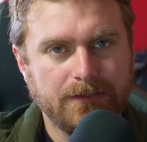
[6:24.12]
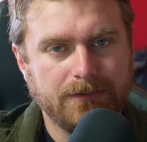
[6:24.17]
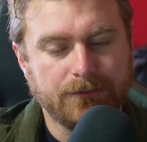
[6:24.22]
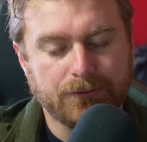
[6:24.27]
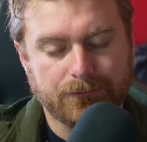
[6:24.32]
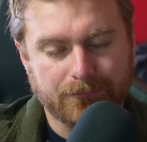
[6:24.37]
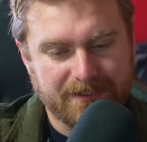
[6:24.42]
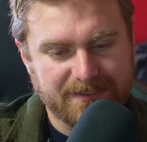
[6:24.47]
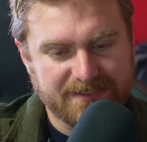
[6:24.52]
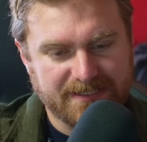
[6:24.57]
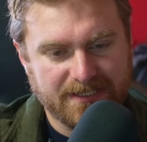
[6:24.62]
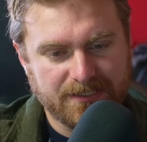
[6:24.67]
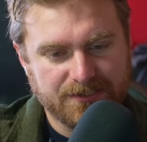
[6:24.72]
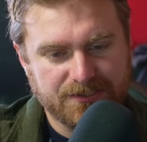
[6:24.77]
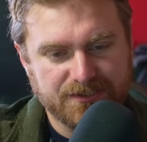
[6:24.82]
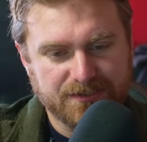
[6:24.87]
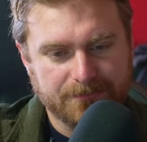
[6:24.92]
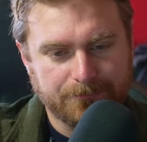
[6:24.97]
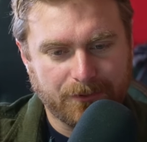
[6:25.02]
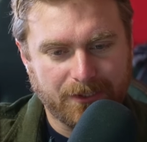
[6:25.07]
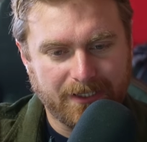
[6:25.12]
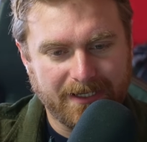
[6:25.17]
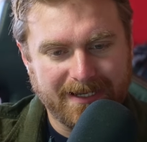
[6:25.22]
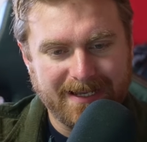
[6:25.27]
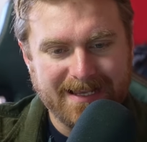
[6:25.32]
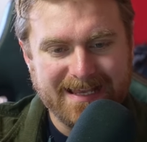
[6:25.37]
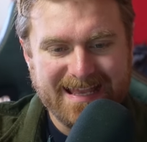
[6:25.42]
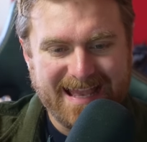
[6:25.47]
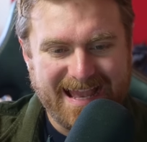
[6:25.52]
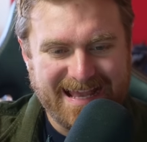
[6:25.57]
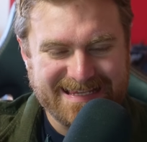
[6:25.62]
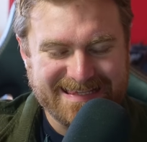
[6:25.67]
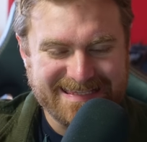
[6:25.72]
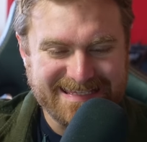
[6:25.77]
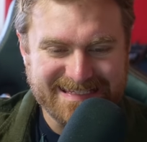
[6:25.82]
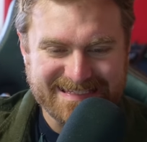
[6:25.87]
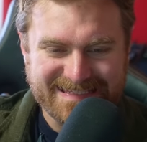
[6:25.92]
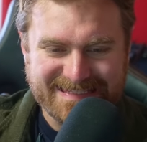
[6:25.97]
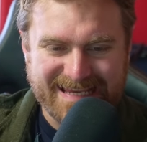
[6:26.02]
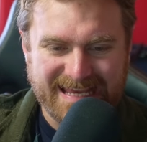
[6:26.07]
Ukraine's energy supplier had
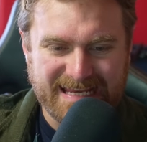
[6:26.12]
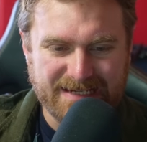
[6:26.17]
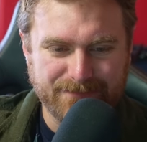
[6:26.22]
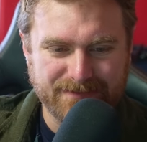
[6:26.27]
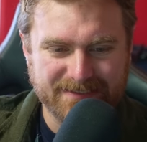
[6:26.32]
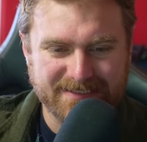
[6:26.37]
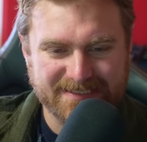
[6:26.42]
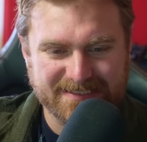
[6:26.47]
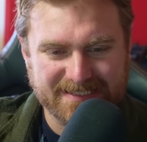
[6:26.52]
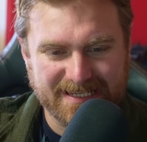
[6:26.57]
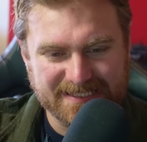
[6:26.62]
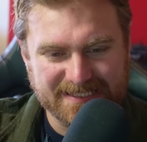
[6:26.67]
this statement to say